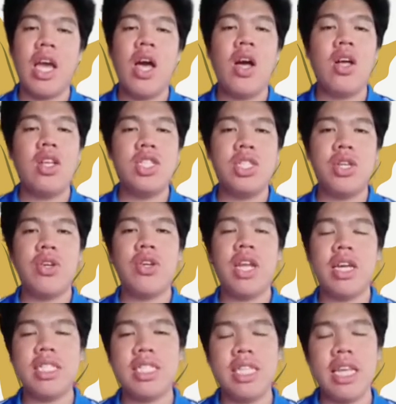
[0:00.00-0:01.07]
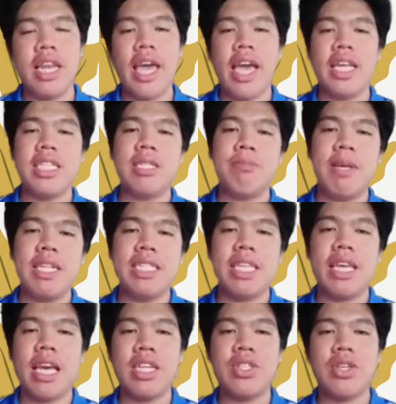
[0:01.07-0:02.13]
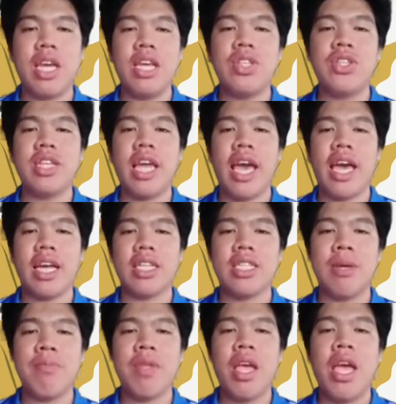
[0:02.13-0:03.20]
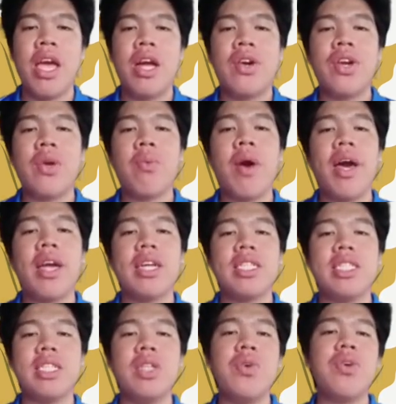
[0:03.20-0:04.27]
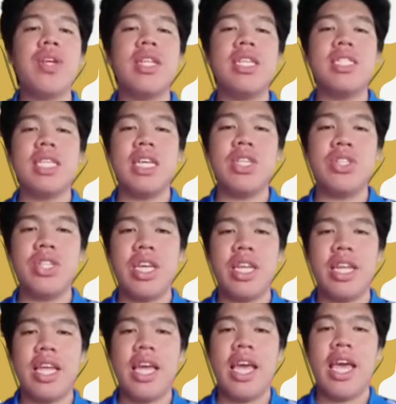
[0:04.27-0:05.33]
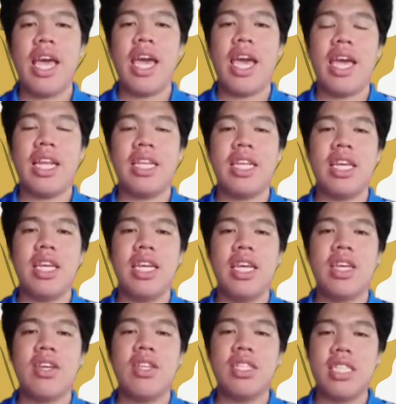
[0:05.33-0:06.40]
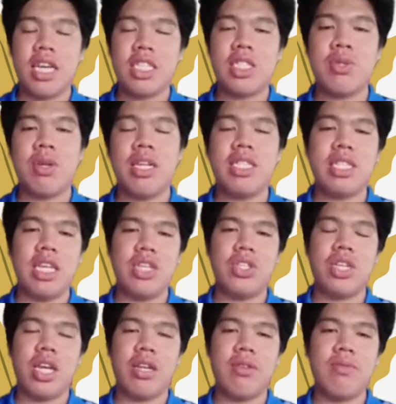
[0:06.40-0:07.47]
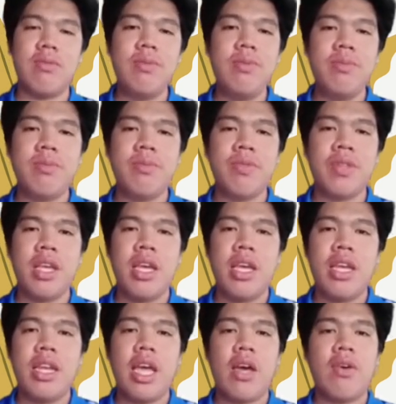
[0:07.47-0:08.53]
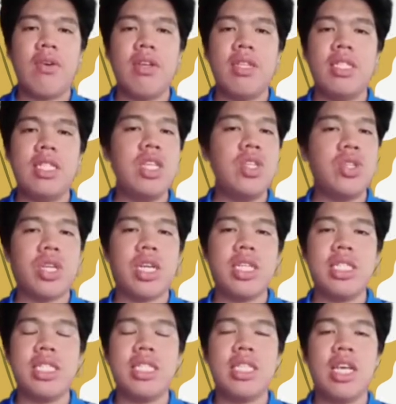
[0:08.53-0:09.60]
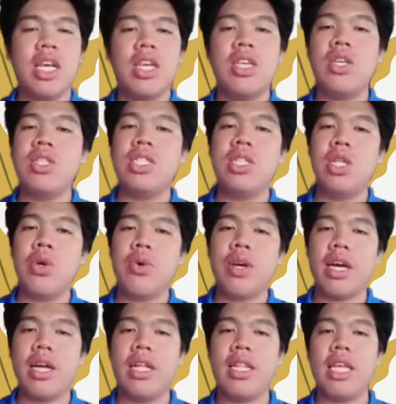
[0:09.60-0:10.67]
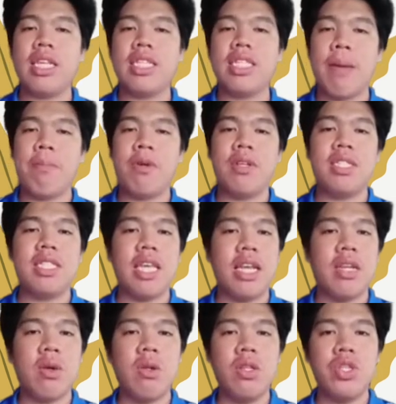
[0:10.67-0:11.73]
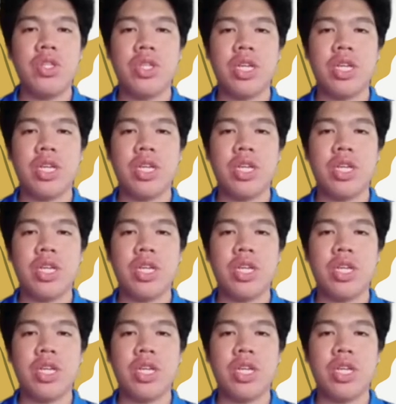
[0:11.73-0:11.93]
also known as the Enhanced Basic Education Act, requires localization and contextualization. Now, teachers use local examples and culture.